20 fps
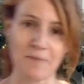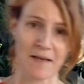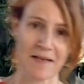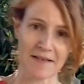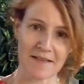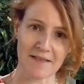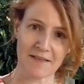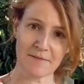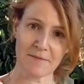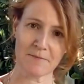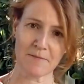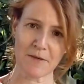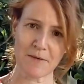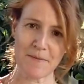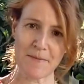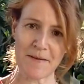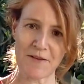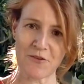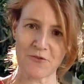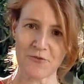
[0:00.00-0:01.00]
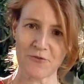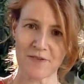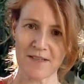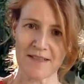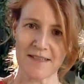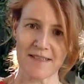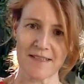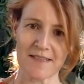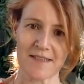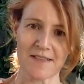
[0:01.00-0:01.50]
made probably about 3
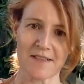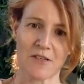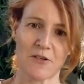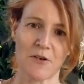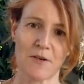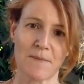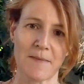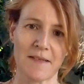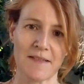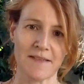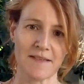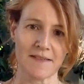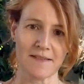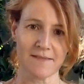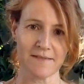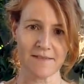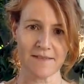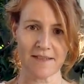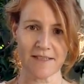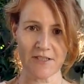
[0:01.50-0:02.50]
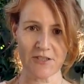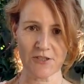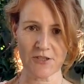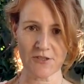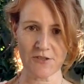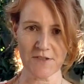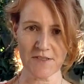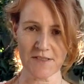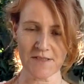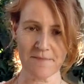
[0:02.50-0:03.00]
years ago. I made these
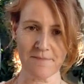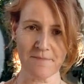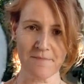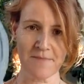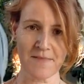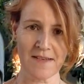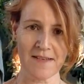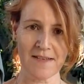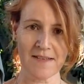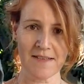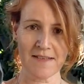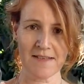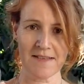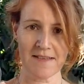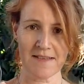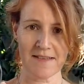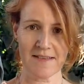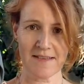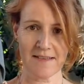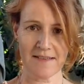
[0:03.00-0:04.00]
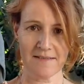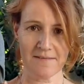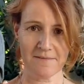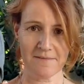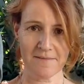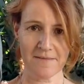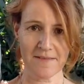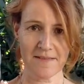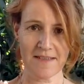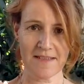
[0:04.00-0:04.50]
shoes.
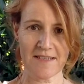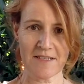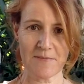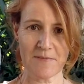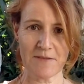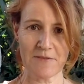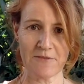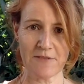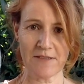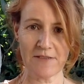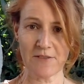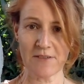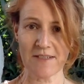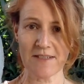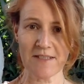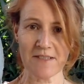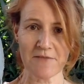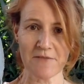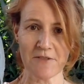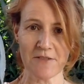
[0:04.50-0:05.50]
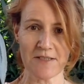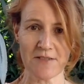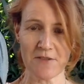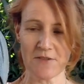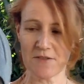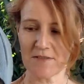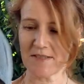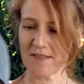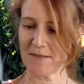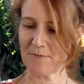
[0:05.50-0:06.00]
These have been really good. They're just very
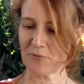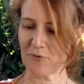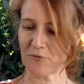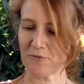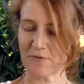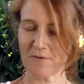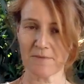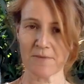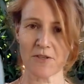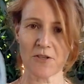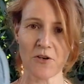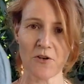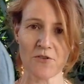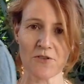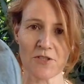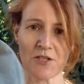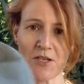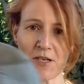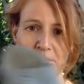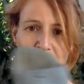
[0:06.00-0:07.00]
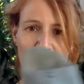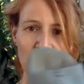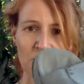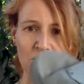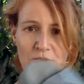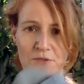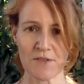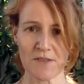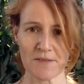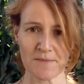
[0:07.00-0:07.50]
sort of simple clog type
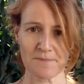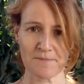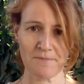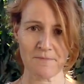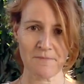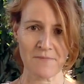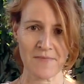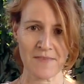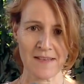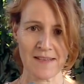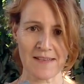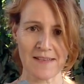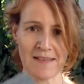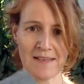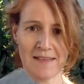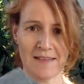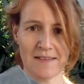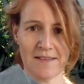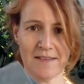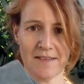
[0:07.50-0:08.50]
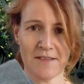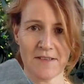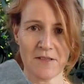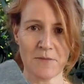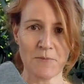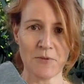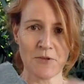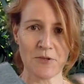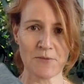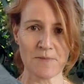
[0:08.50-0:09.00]
shoes. The
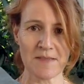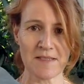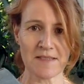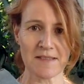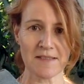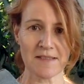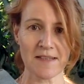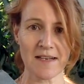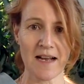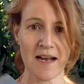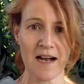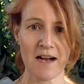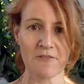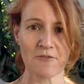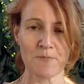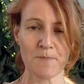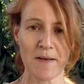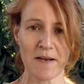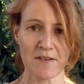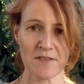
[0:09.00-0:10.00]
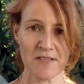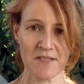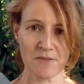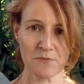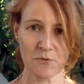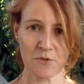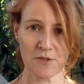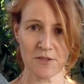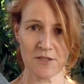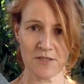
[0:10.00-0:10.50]
bottom is carved balsa
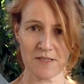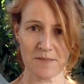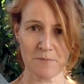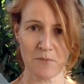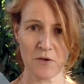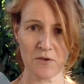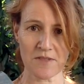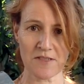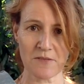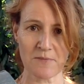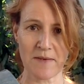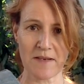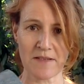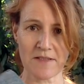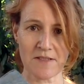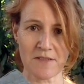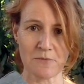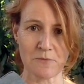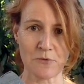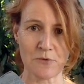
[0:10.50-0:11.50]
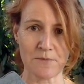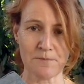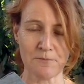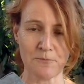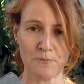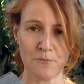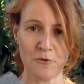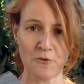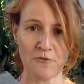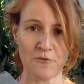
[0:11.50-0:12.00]
wood, just blocks of balsa wood
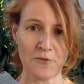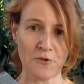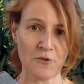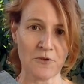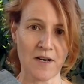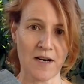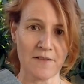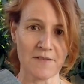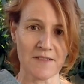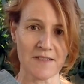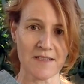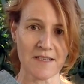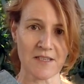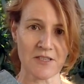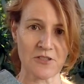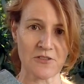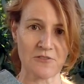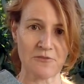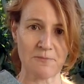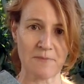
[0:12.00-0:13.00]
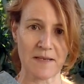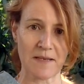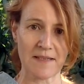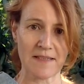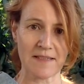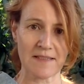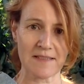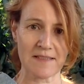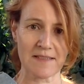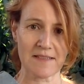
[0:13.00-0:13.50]
bought from the craft section of
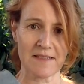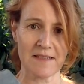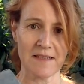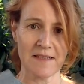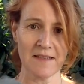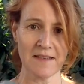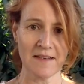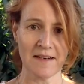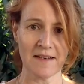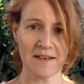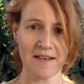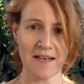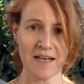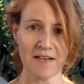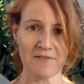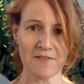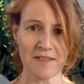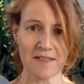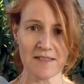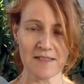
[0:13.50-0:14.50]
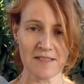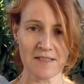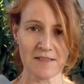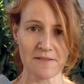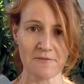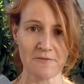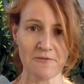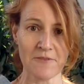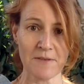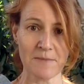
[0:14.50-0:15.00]
Bunnings. I carved these
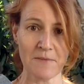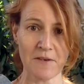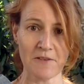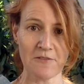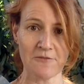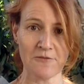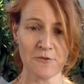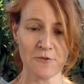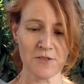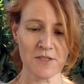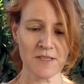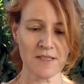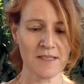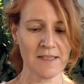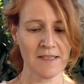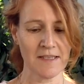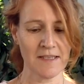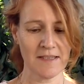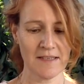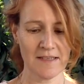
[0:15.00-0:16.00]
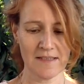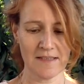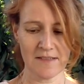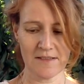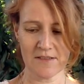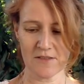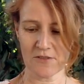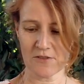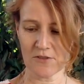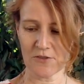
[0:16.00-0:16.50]
to fit my foot
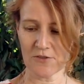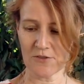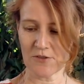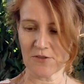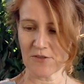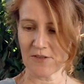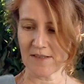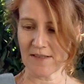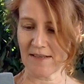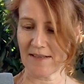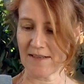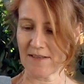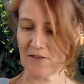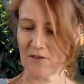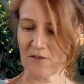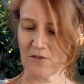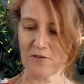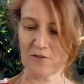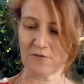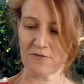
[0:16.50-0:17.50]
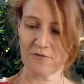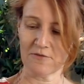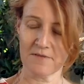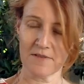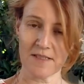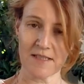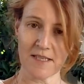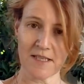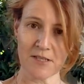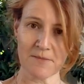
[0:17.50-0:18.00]
and glued on a layer of
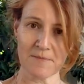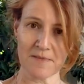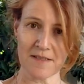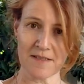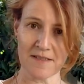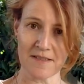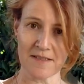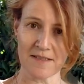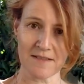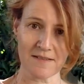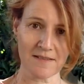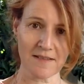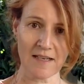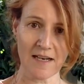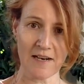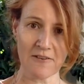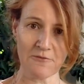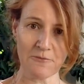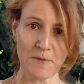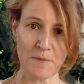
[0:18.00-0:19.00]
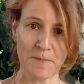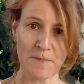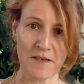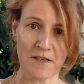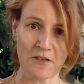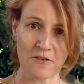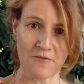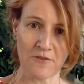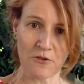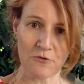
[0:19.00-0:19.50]
denim that's just cut from a
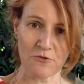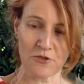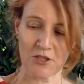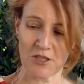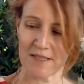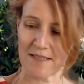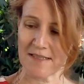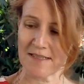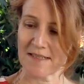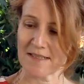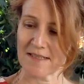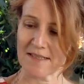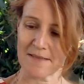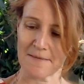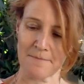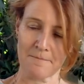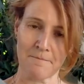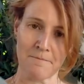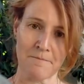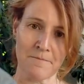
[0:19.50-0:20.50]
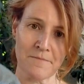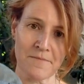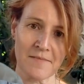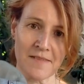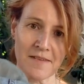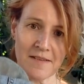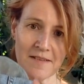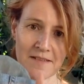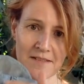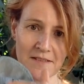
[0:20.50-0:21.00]
pair of old jeans.
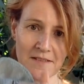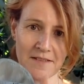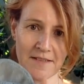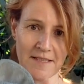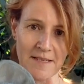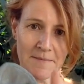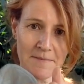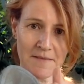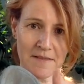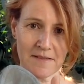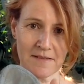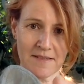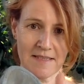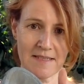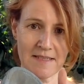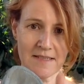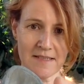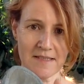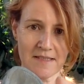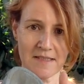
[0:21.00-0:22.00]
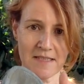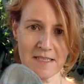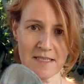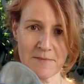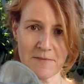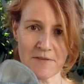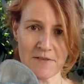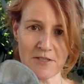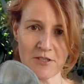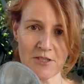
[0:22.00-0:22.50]
So I kept the
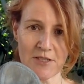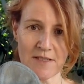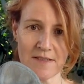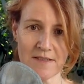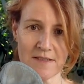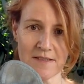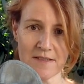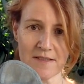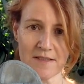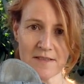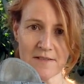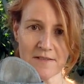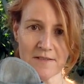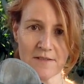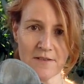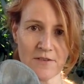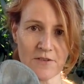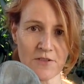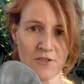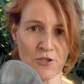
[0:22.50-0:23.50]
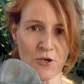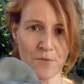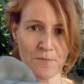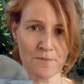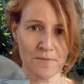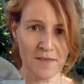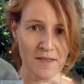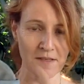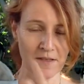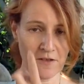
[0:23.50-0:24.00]
inseam of the jeans on the top
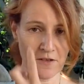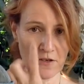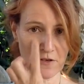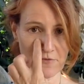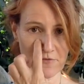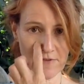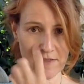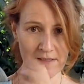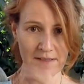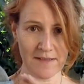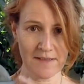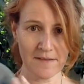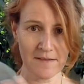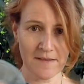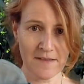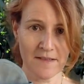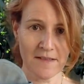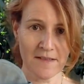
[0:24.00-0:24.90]
of the